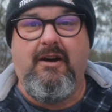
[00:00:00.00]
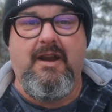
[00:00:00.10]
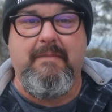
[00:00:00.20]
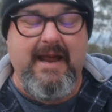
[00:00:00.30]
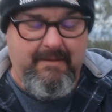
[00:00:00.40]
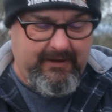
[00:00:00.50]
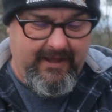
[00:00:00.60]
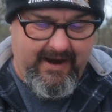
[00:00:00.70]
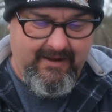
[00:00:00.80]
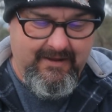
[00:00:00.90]
that I'm going to make up a
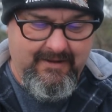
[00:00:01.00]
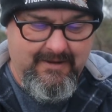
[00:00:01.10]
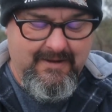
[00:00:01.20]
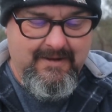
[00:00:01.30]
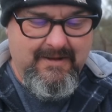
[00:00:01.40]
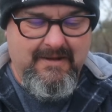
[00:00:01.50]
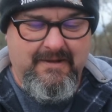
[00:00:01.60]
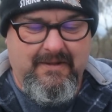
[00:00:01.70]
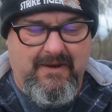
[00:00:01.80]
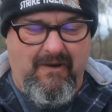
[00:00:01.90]
letter.
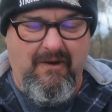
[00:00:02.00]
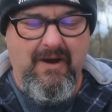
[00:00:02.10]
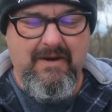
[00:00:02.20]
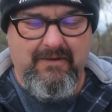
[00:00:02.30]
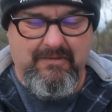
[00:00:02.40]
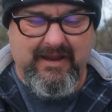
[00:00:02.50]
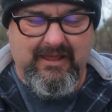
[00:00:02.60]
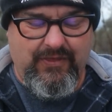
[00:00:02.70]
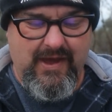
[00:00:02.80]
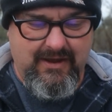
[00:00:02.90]
Hi
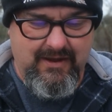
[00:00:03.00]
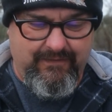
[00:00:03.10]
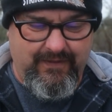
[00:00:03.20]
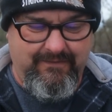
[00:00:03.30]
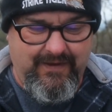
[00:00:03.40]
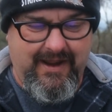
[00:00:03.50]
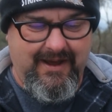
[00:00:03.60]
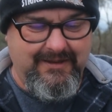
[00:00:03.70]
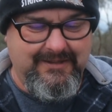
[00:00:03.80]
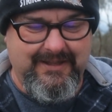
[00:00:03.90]
Robbie, thank you for the
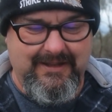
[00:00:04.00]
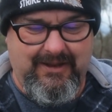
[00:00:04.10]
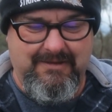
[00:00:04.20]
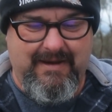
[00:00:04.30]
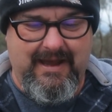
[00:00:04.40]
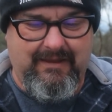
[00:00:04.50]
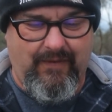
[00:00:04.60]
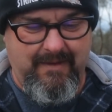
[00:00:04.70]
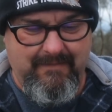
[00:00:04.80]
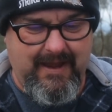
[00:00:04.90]
videos that you make.
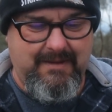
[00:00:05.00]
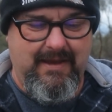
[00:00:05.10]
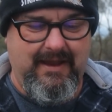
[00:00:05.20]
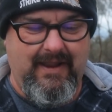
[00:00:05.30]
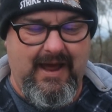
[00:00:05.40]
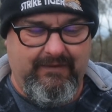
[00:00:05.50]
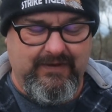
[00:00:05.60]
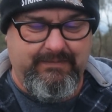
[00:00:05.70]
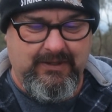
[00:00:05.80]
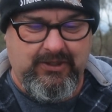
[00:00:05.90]
They make me
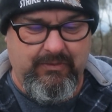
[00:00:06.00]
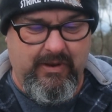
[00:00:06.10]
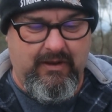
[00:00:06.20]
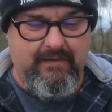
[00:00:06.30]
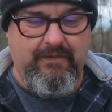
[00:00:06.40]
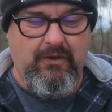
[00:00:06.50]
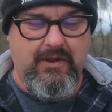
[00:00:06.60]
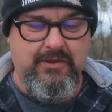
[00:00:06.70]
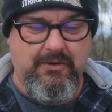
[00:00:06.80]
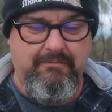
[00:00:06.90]
laugh, especially when you fall
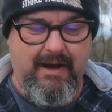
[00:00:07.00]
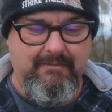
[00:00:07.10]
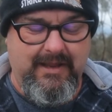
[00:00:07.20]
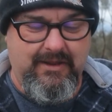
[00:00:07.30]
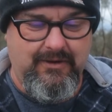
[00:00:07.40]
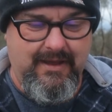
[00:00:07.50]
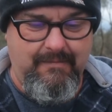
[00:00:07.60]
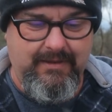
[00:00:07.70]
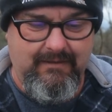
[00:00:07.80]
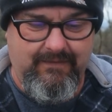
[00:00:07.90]
on your bum in your
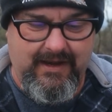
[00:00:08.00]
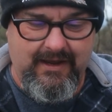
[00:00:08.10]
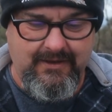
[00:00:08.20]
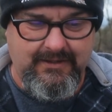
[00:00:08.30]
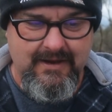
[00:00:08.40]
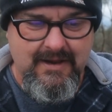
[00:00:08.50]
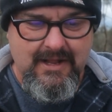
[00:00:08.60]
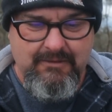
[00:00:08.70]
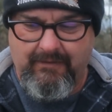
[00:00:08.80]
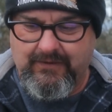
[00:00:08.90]
yabbying videos.
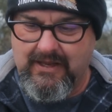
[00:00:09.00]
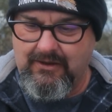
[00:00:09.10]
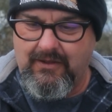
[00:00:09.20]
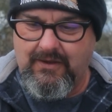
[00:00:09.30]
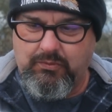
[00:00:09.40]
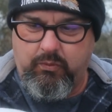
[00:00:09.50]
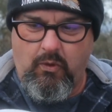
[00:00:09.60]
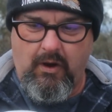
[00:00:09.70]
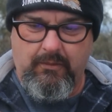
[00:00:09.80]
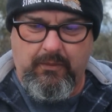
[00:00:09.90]
We've sent you this
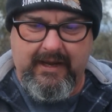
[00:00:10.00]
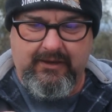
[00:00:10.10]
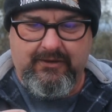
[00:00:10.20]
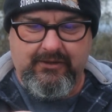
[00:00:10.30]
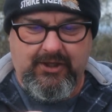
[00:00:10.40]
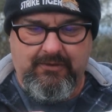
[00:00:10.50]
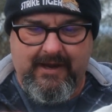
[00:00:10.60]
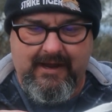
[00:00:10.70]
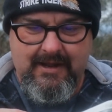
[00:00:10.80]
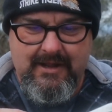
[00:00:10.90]
white weird looking
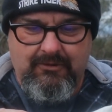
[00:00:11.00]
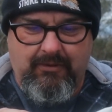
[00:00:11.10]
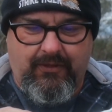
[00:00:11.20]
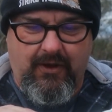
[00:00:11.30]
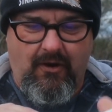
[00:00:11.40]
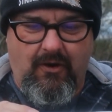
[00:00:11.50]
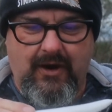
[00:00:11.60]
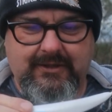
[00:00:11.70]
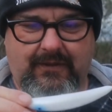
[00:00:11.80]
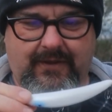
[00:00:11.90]
lure with the
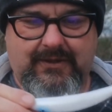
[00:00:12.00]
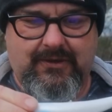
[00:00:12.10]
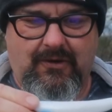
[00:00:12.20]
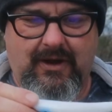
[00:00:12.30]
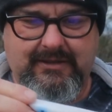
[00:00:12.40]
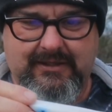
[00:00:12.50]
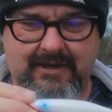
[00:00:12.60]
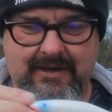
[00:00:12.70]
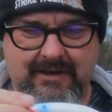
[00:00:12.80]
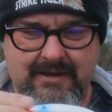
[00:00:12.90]
eyes on the sides.